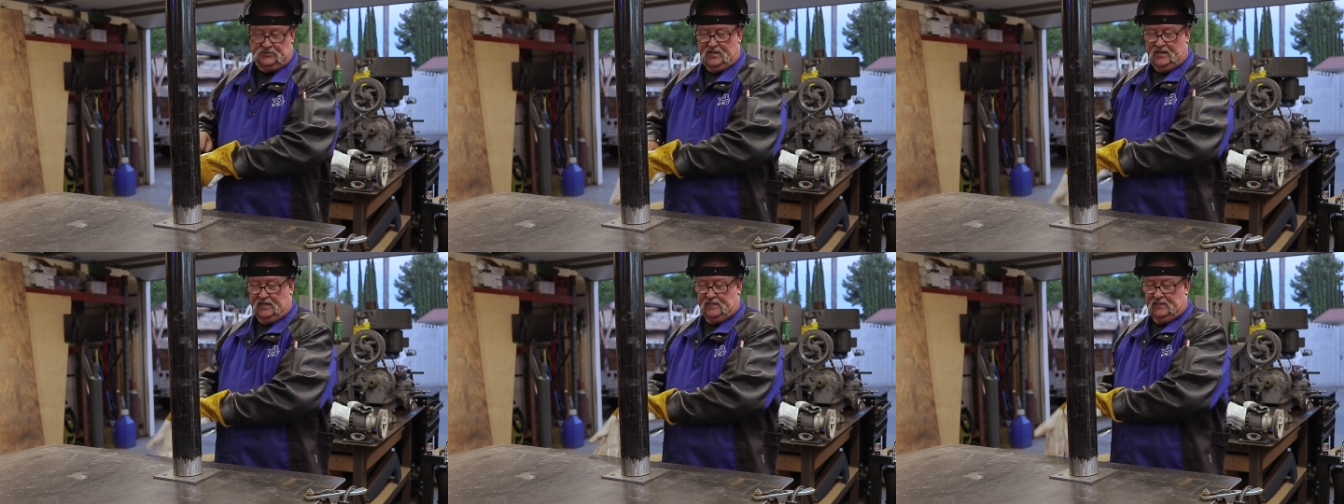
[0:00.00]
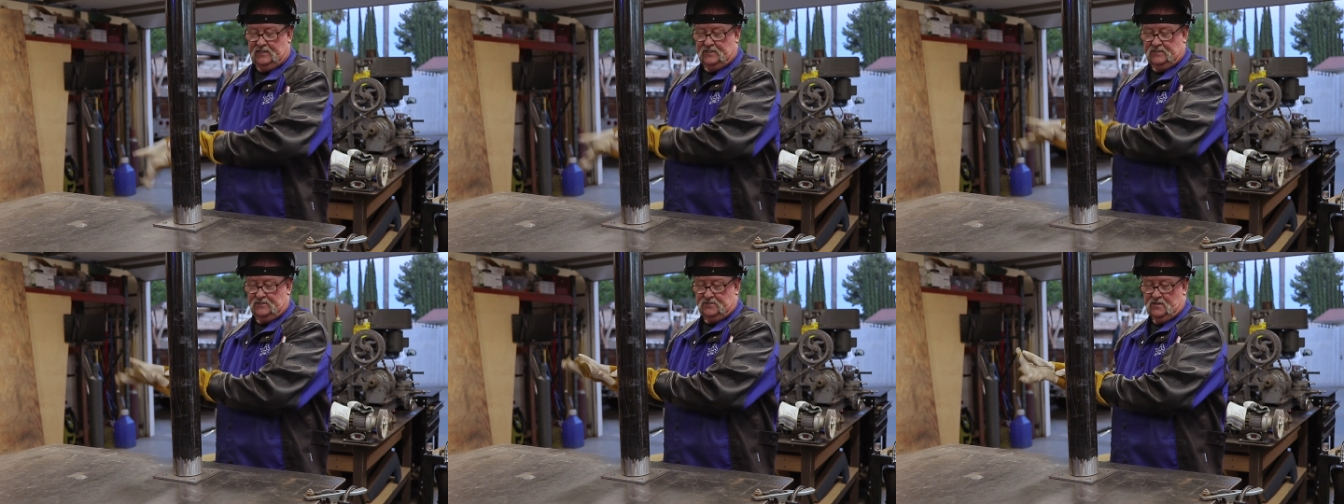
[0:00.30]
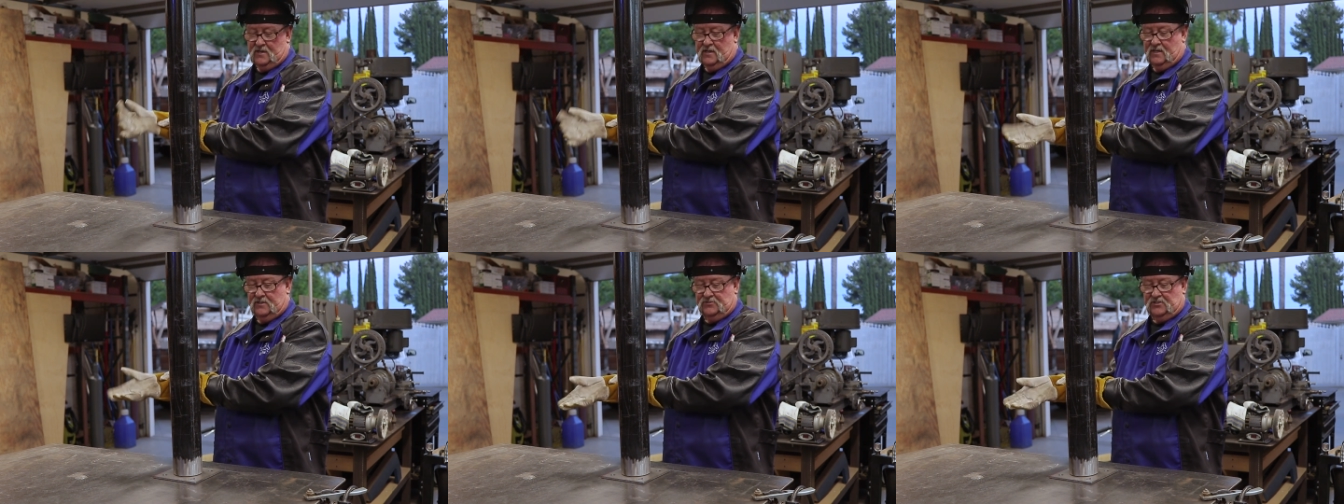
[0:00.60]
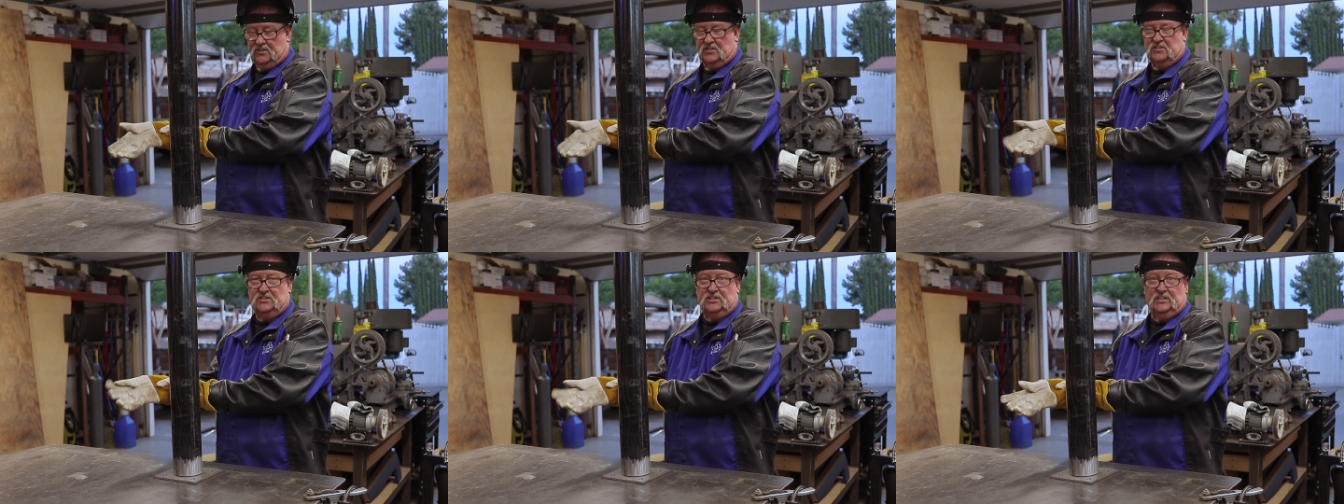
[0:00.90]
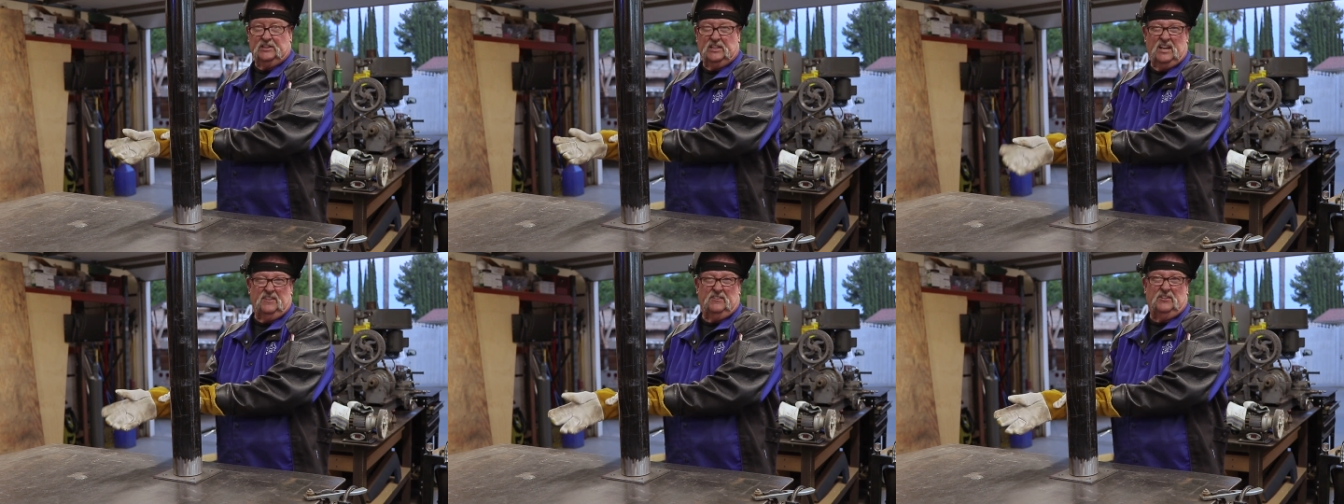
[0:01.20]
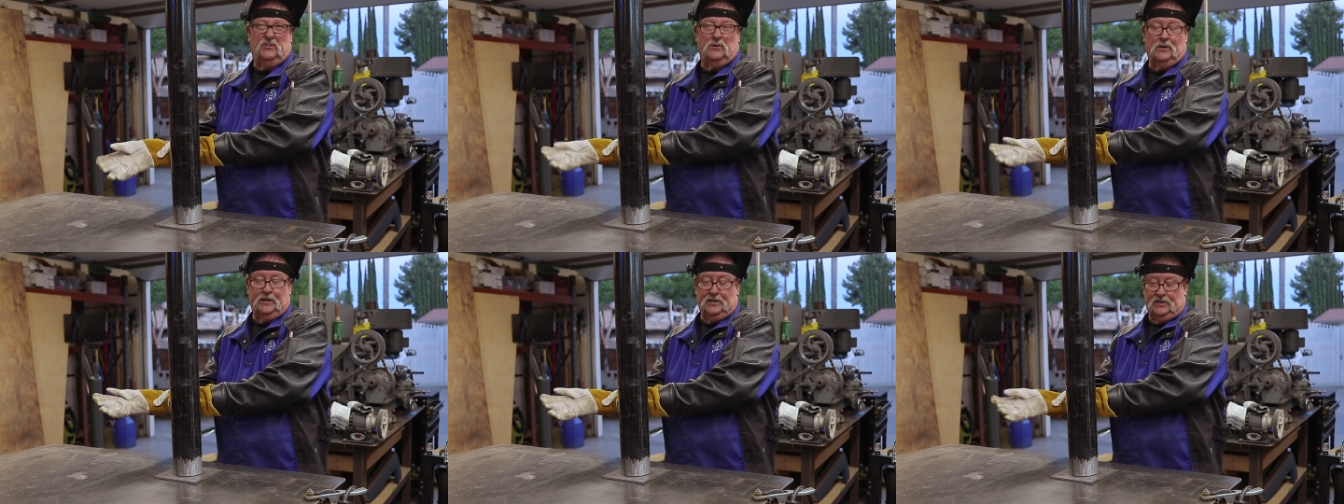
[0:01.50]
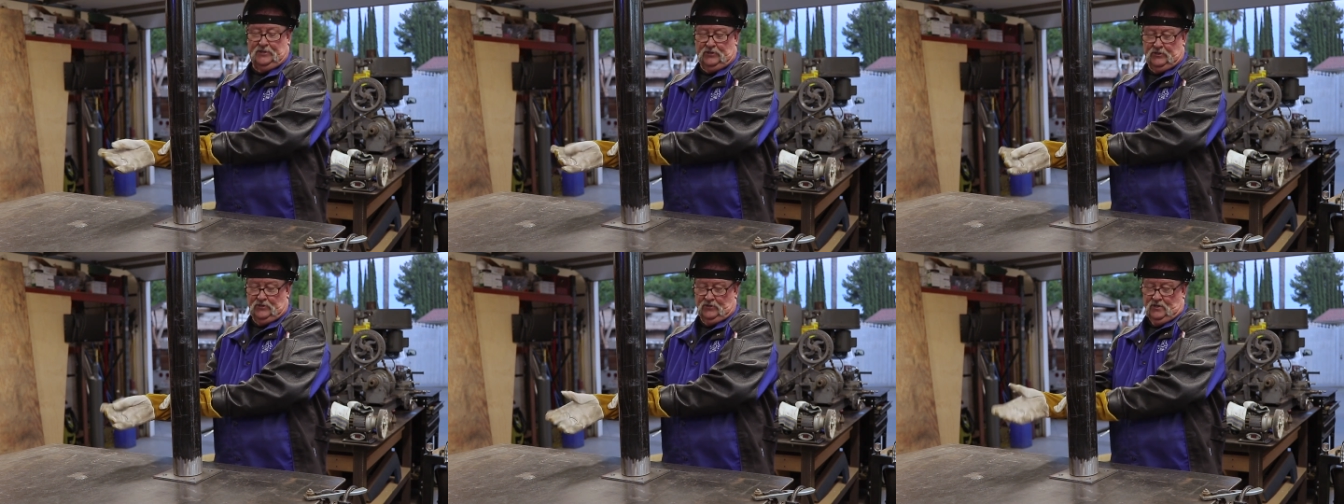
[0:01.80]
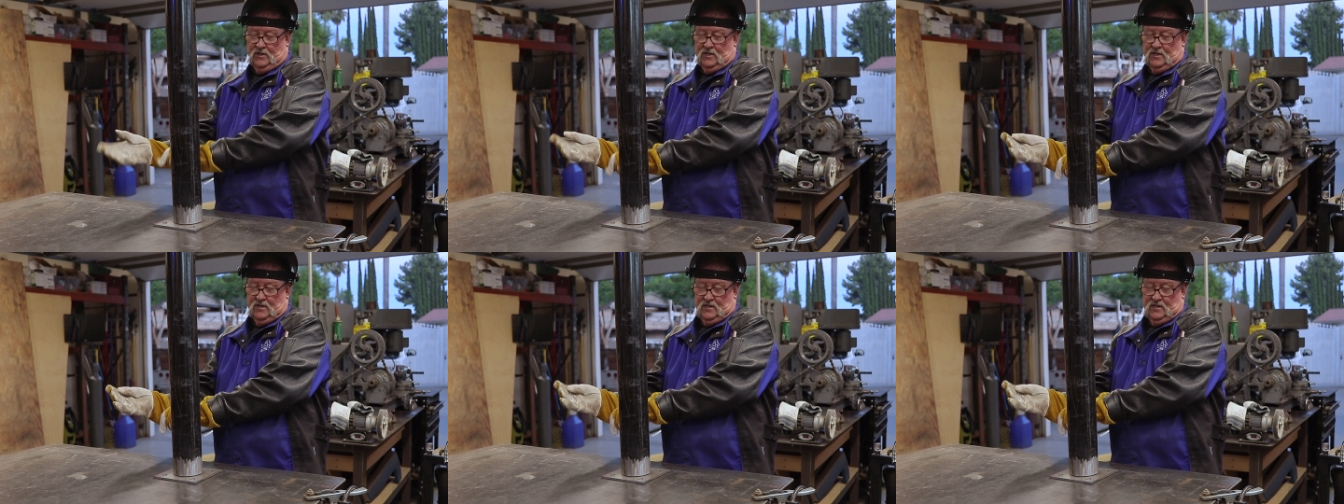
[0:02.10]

seconds uh, 6011 right here